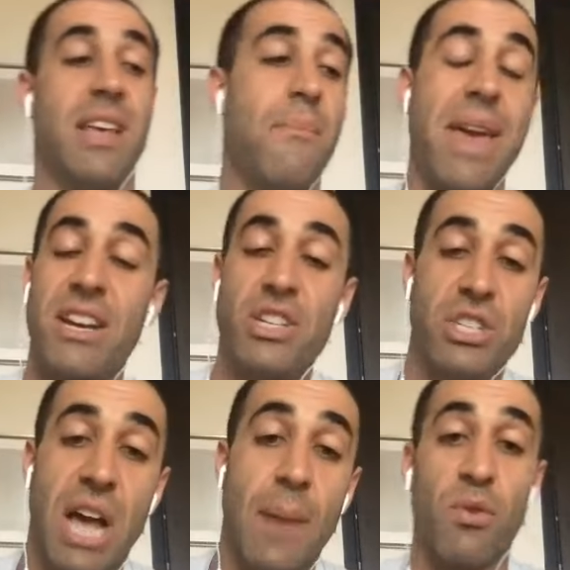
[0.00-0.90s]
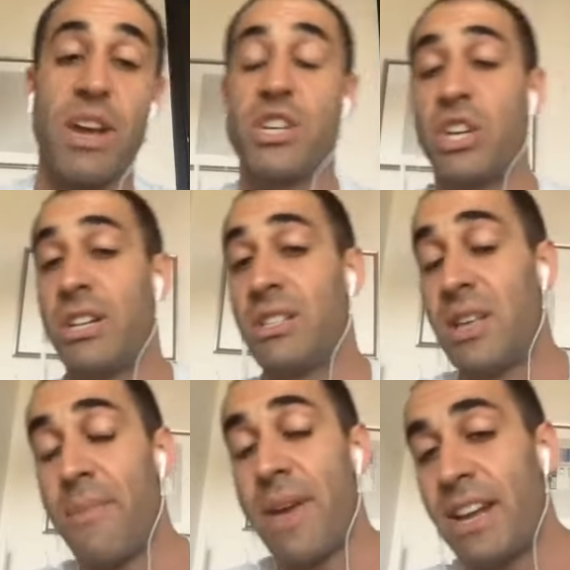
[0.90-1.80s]
that manages
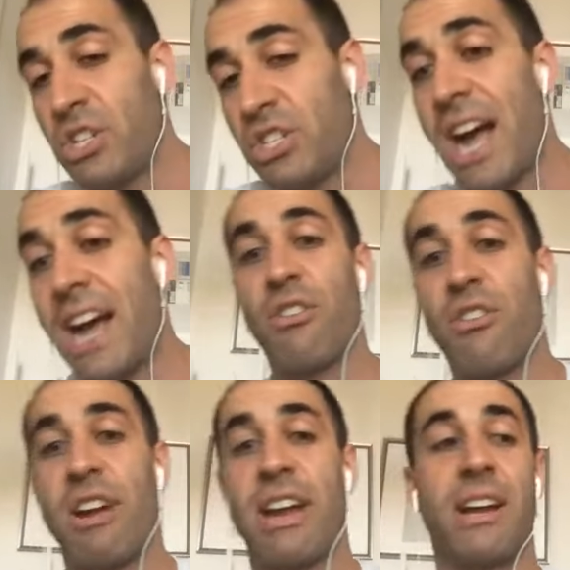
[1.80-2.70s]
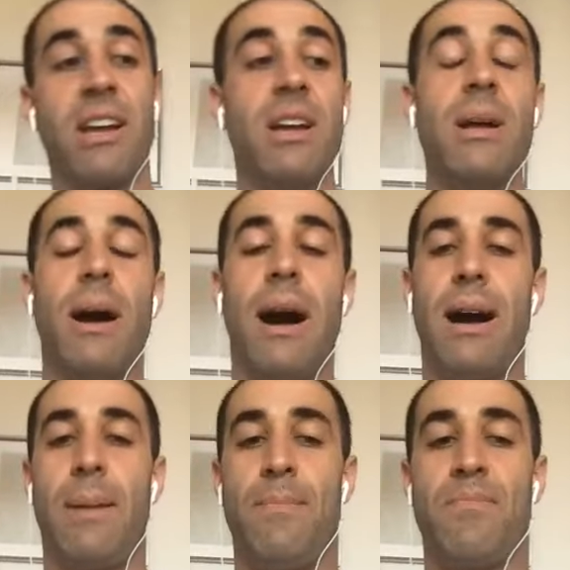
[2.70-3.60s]
operations that manages hiring
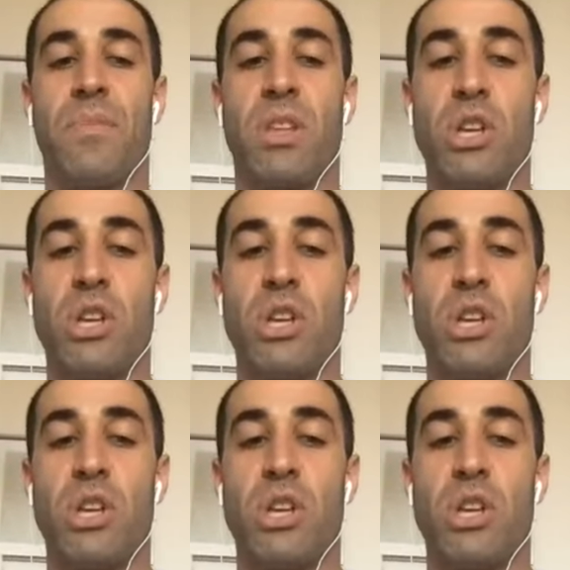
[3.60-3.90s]
um,